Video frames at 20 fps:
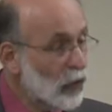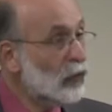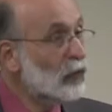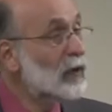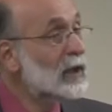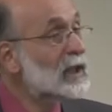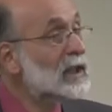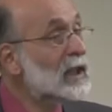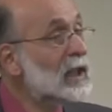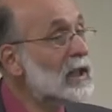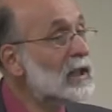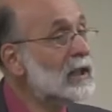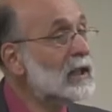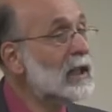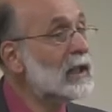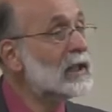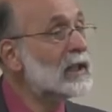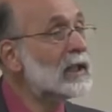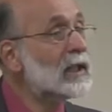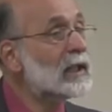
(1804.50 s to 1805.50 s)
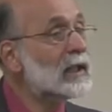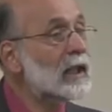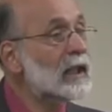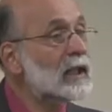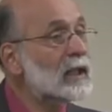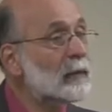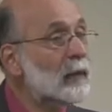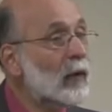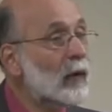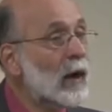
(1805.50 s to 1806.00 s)
Resistance is
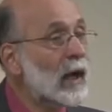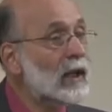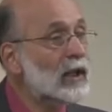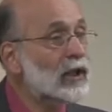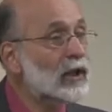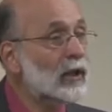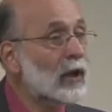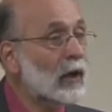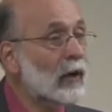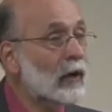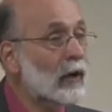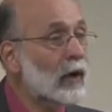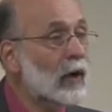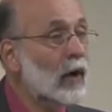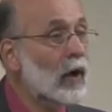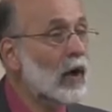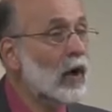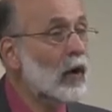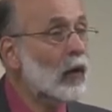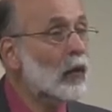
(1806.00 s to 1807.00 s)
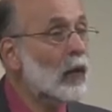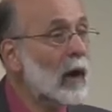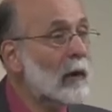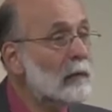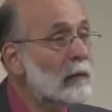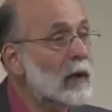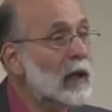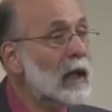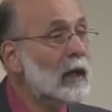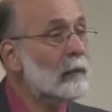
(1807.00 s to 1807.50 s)
inspirational.
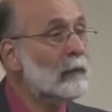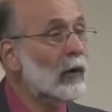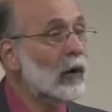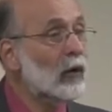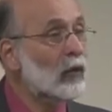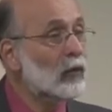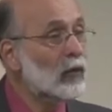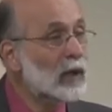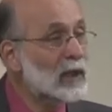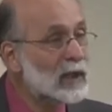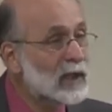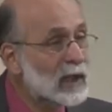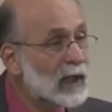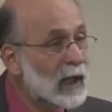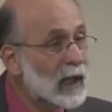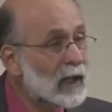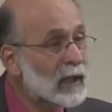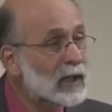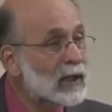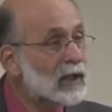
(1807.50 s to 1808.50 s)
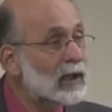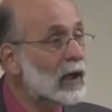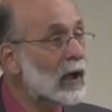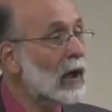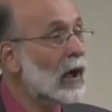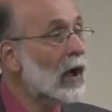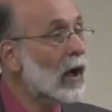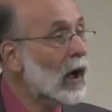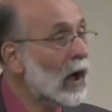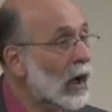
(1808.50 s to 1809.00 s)
When people resist,
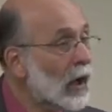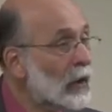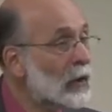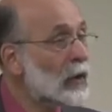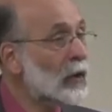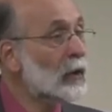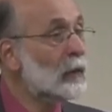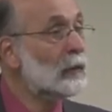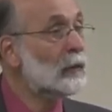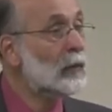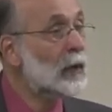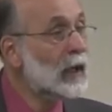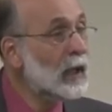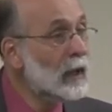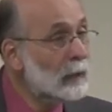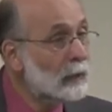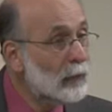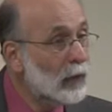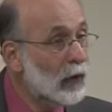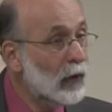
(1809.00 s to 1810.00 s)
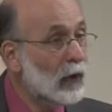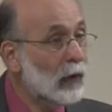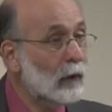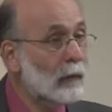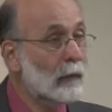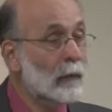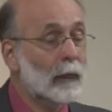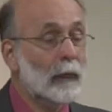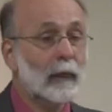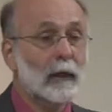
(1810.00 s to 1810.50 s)
other people
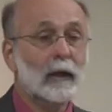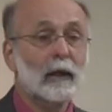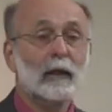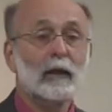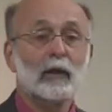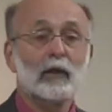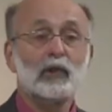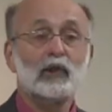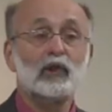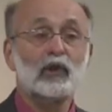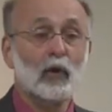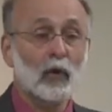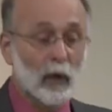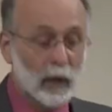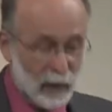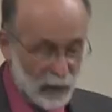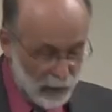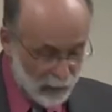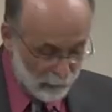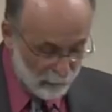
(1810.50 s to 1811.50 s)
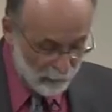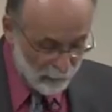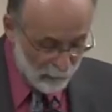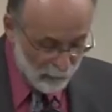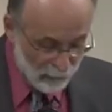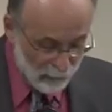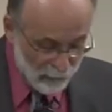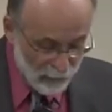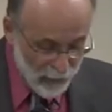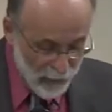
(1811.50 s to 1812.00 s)
join them.
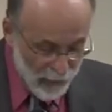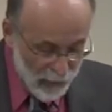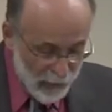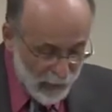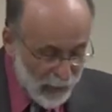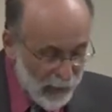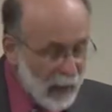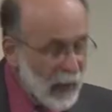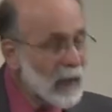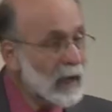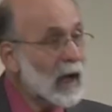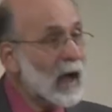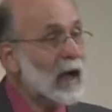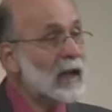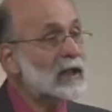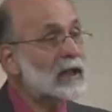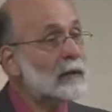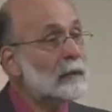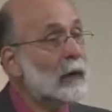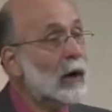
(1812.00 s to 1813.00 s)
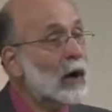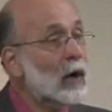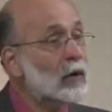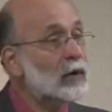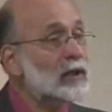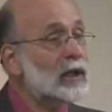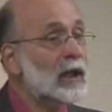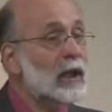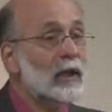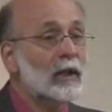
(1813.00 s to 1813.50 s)
And I, I,
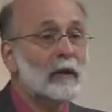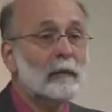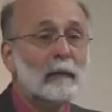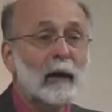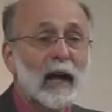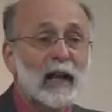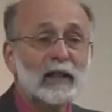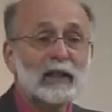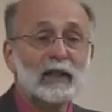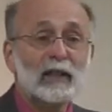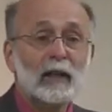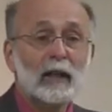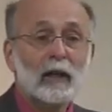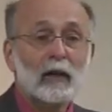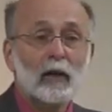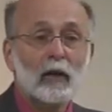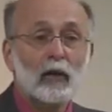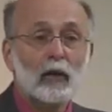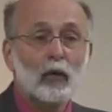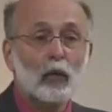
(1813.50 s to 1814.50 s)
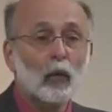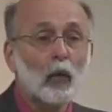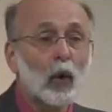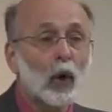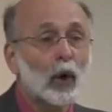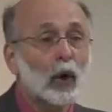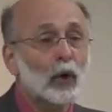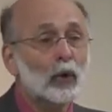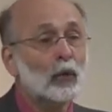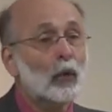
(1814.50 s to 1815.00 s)
suppose the best
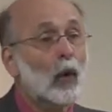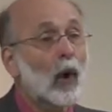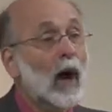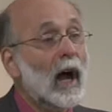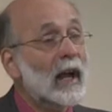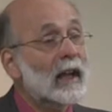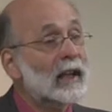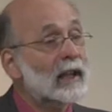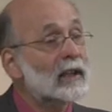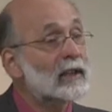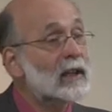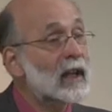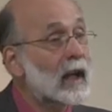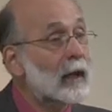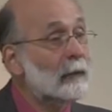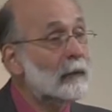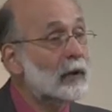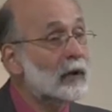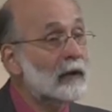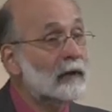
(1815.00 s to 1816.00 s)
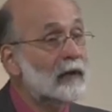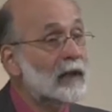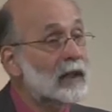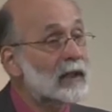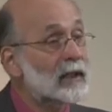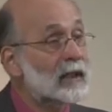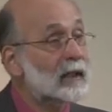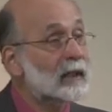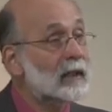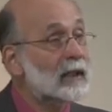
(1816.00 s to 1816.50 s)
worldwide example of
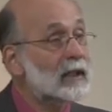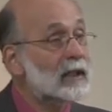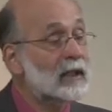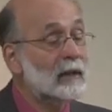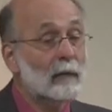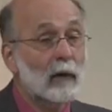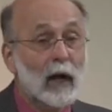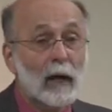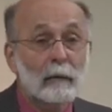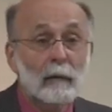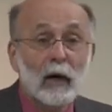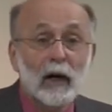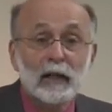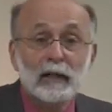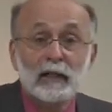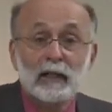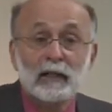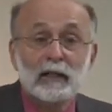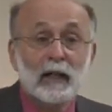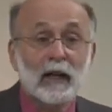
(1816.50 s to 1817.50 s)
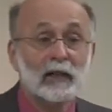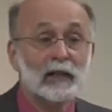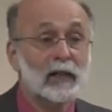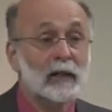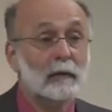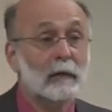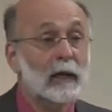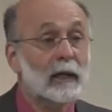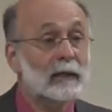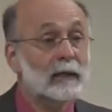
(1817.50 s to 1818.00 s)
this, at least to my mind, is
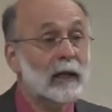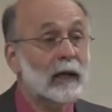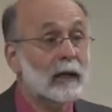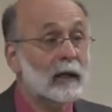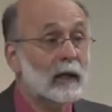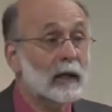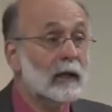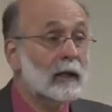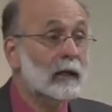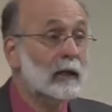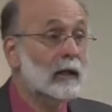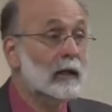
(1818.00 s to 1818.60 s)
Nelson Mandela,